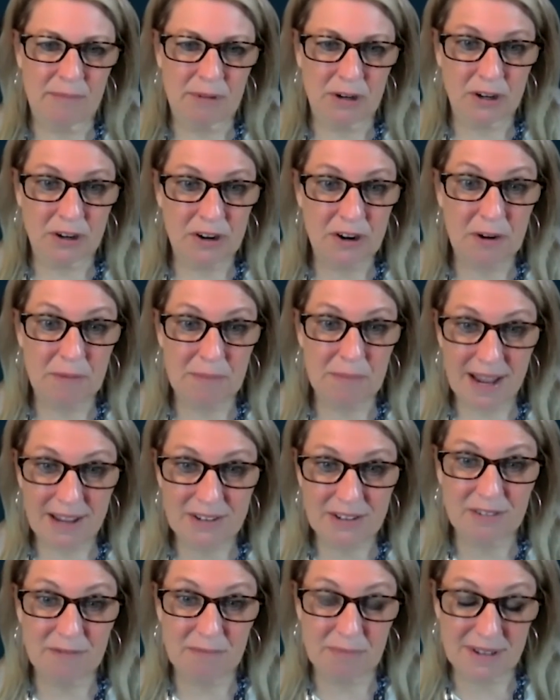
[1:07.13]
earn her
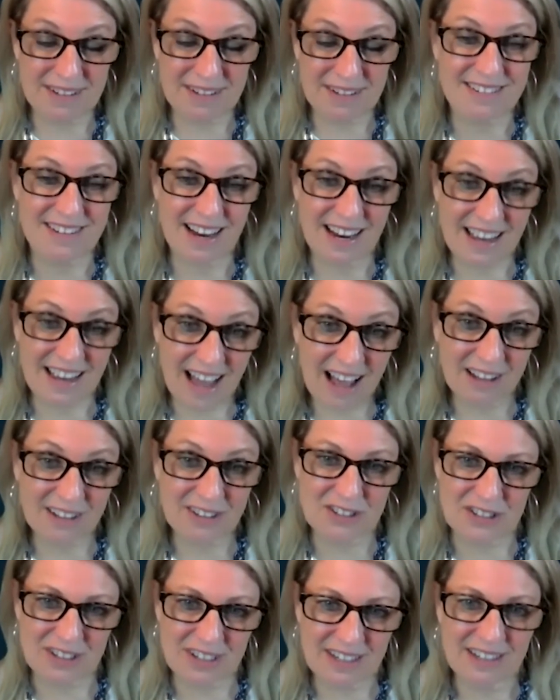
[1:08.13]
Master of Business
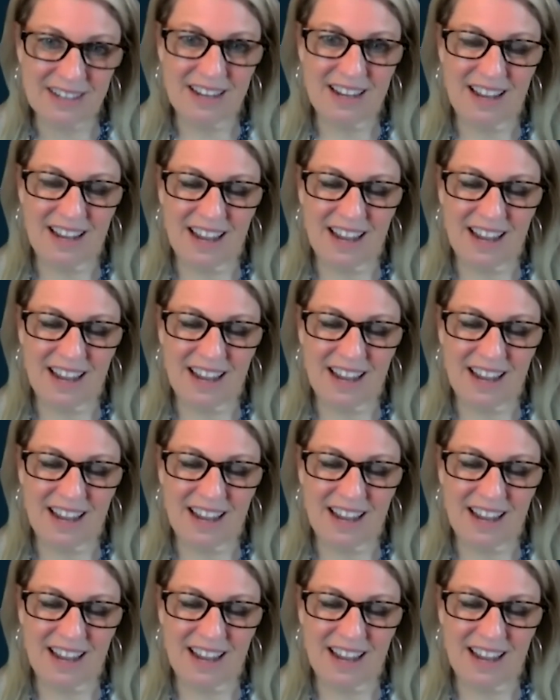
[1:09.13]
Psychology